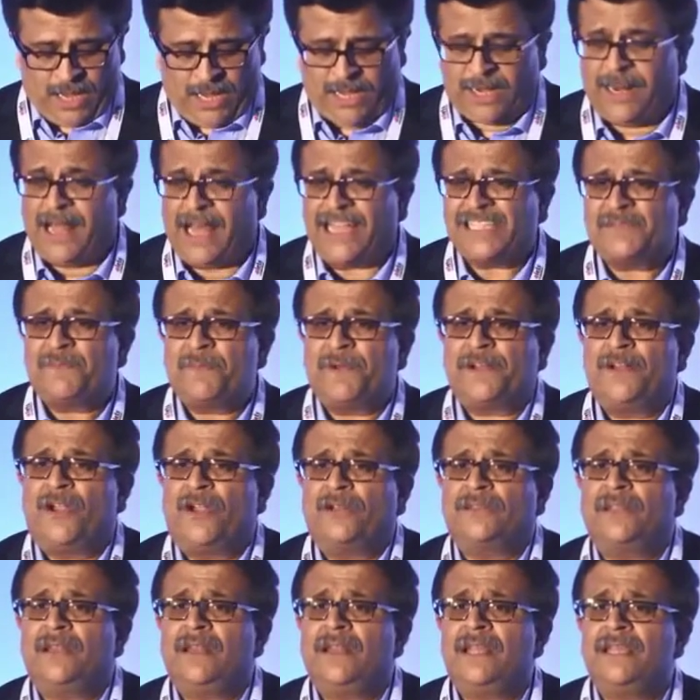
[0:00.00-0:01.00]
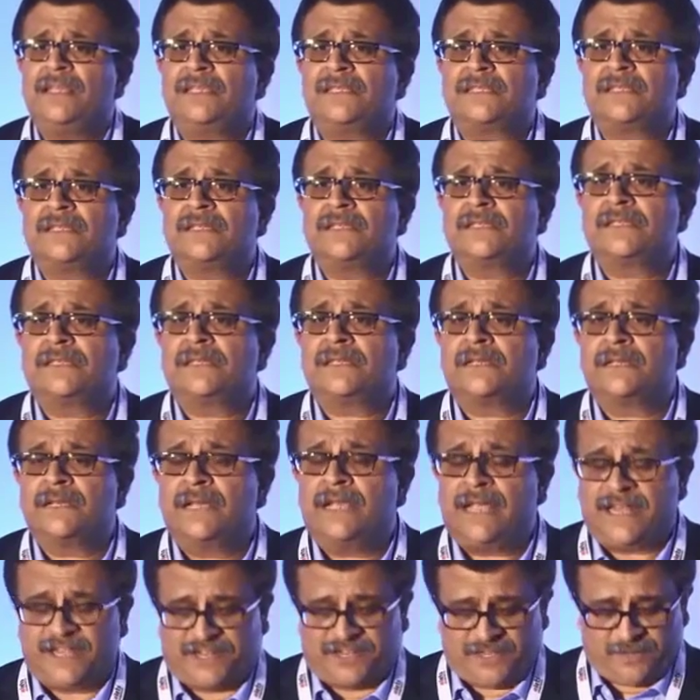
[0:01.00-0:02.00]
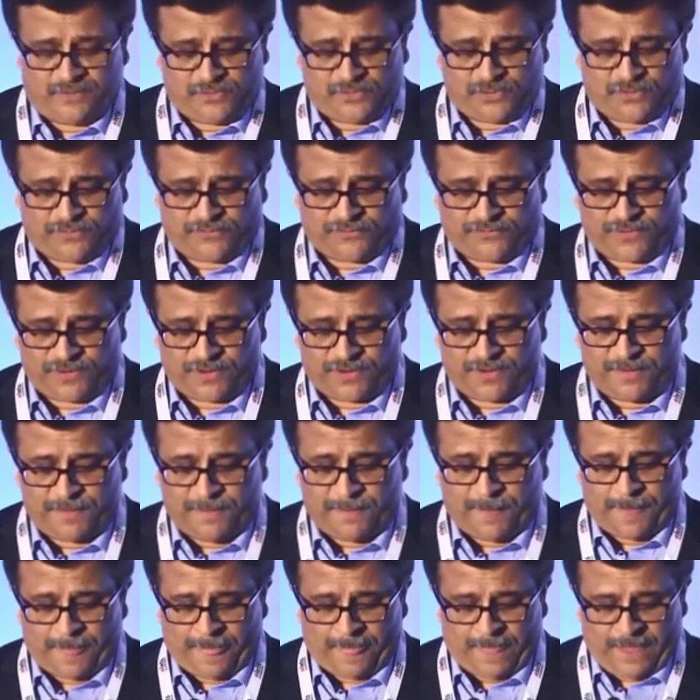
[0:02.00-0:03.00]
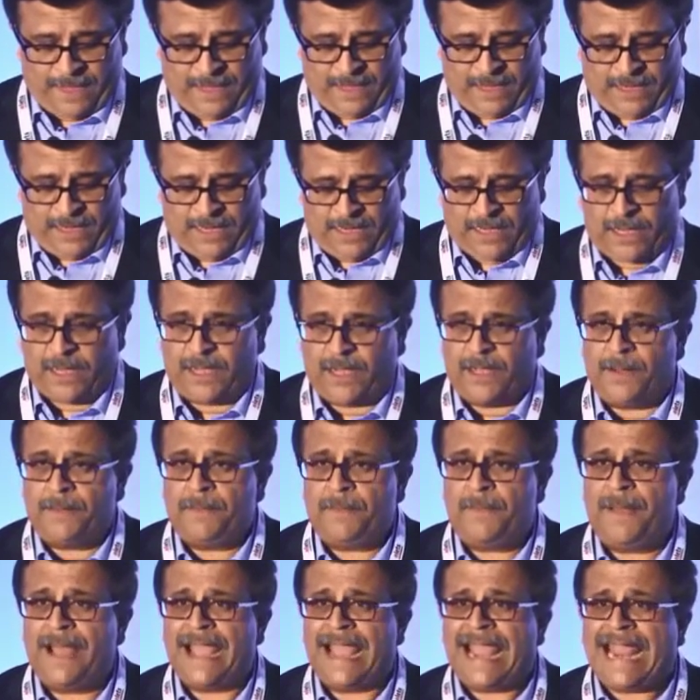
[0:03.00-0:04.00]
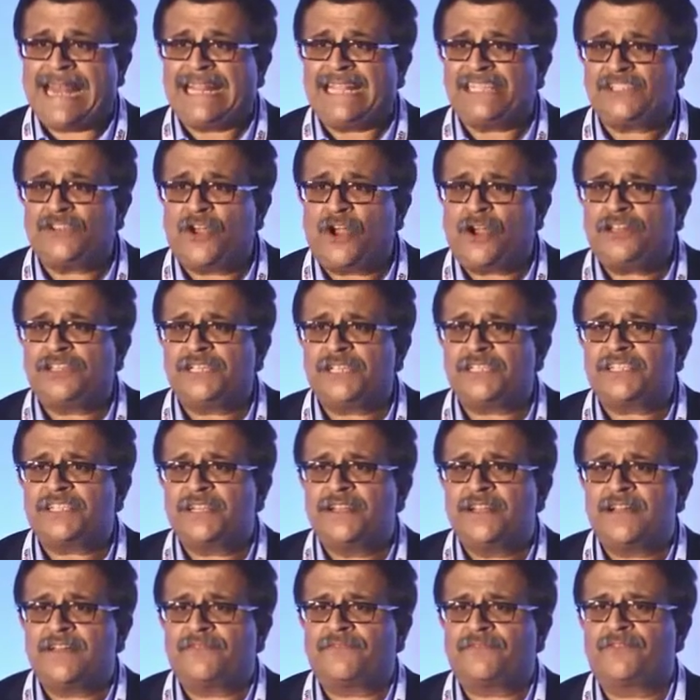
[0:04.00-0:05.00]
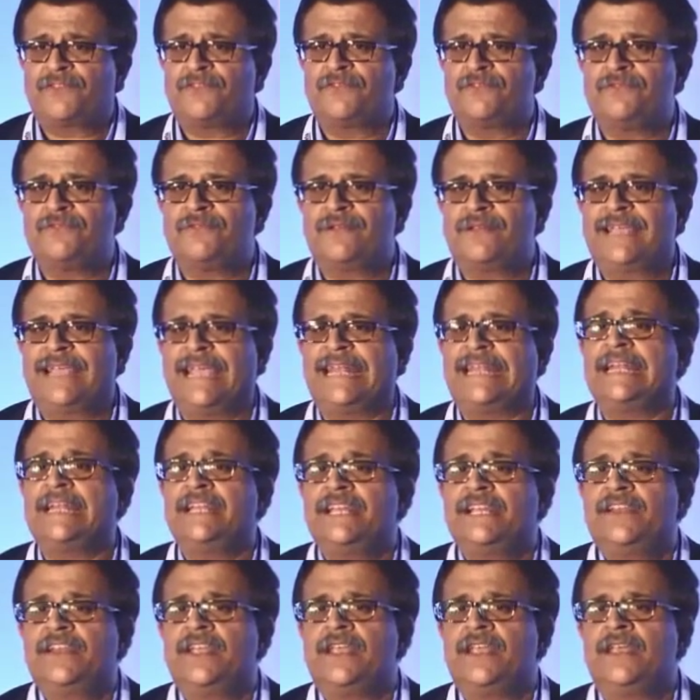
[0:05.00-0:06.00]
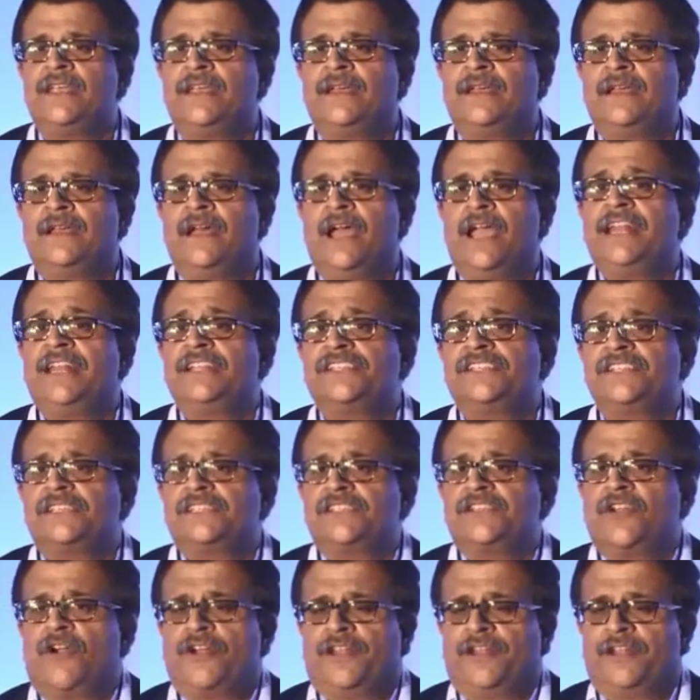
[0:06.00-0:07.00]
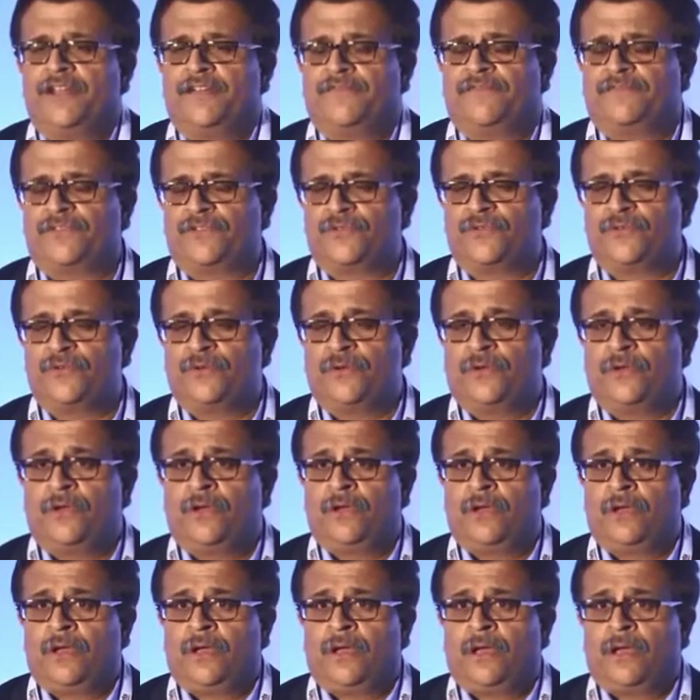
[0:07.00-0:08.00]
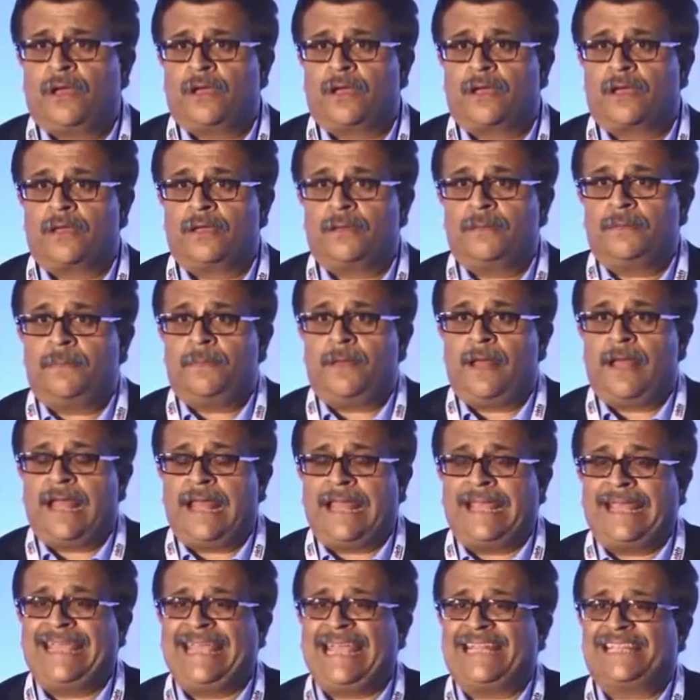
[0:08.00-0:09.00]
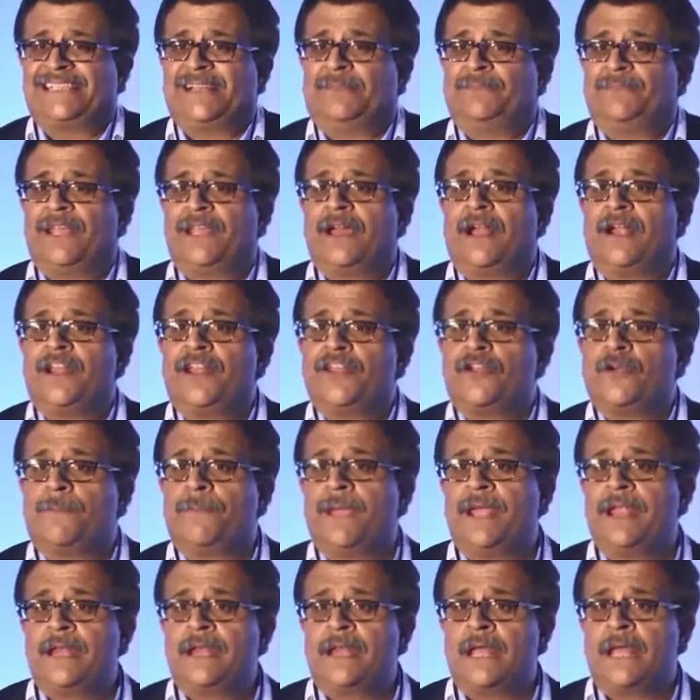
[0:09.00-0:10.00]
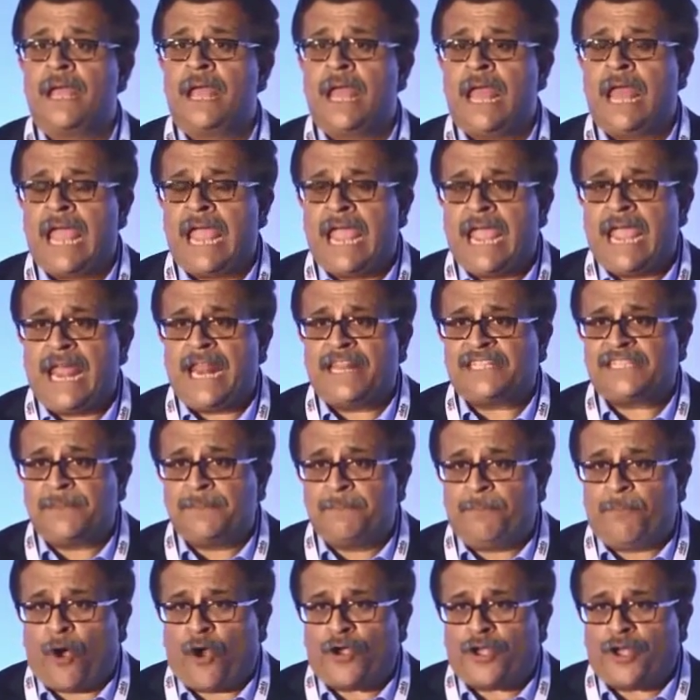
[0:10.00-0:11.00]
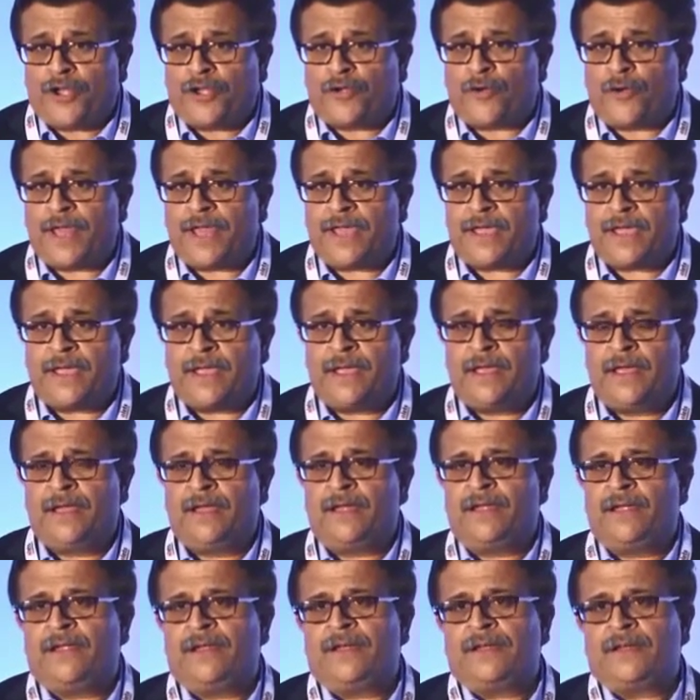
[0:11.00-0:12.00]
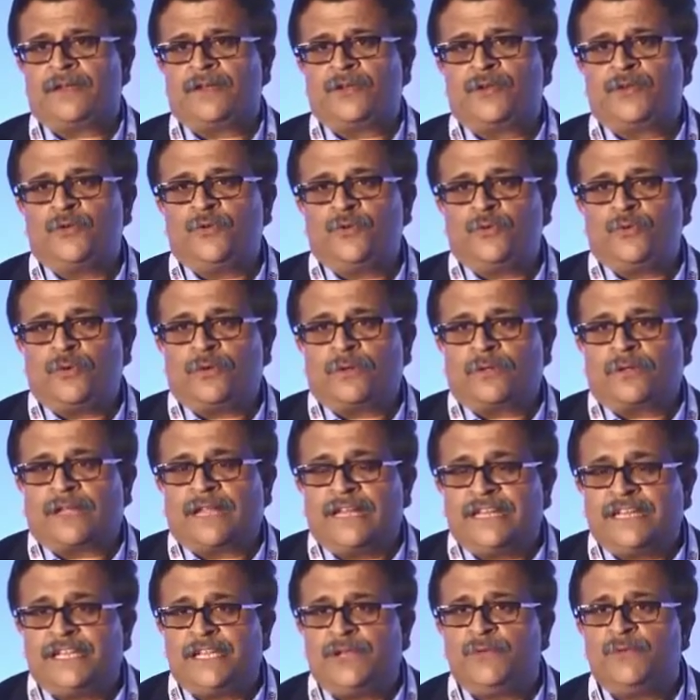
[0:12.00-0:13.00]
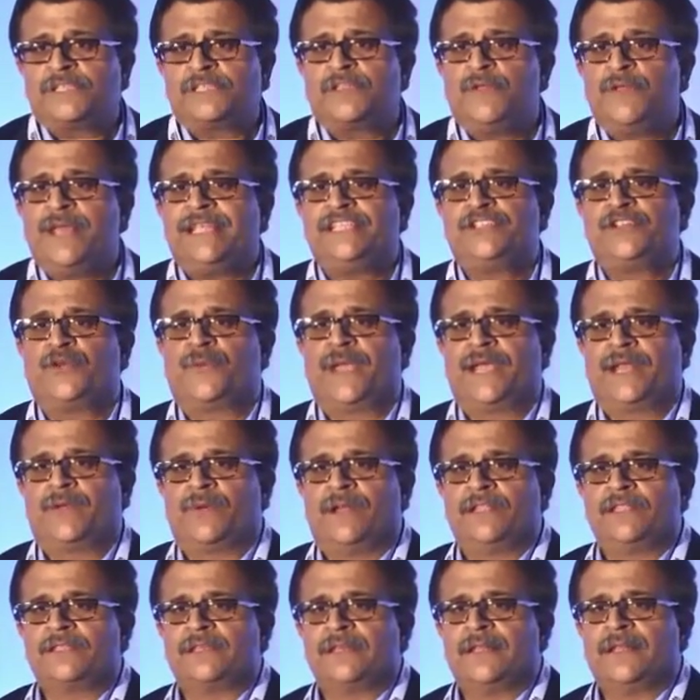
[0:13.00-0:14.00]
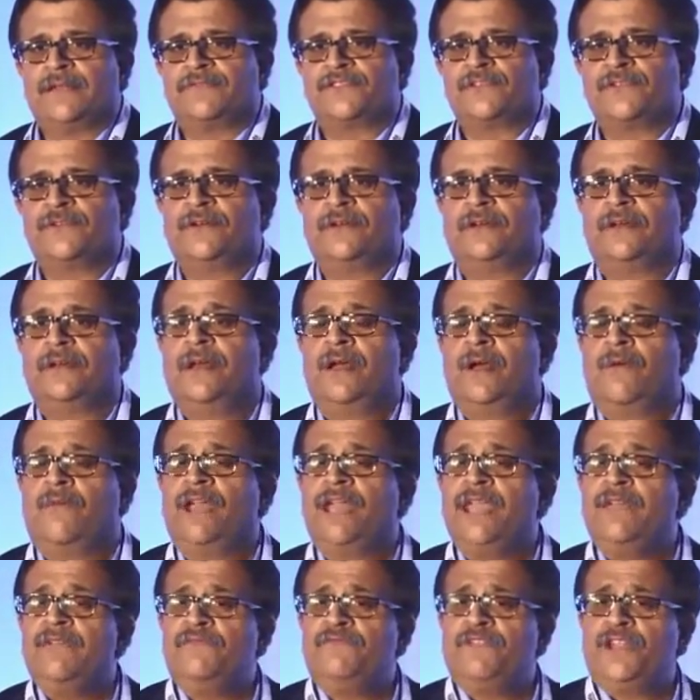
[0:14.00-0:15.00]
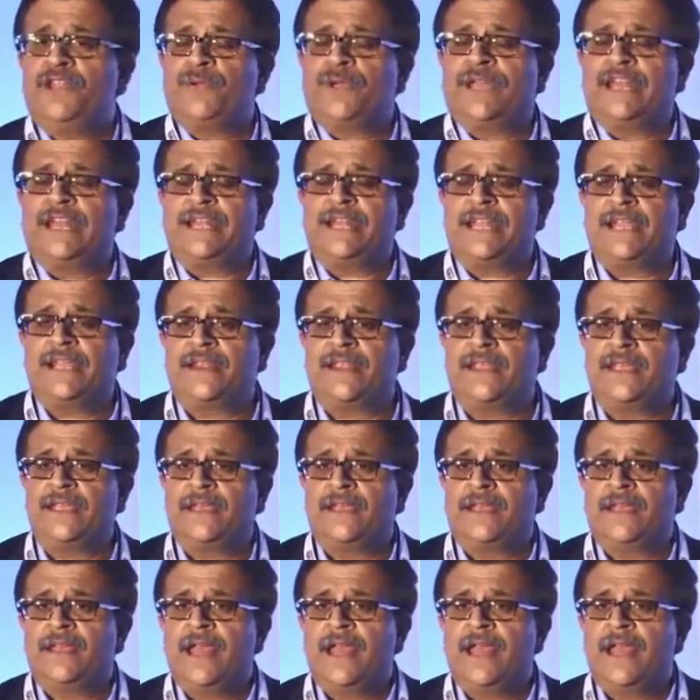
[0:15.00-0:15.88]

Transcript: last but not the least is uh, in terms of uh, uh, it is not just enough to get a degree. It is just not enough to get something under your belt. It is important today to continuously educate oneself. So even when you get a degree,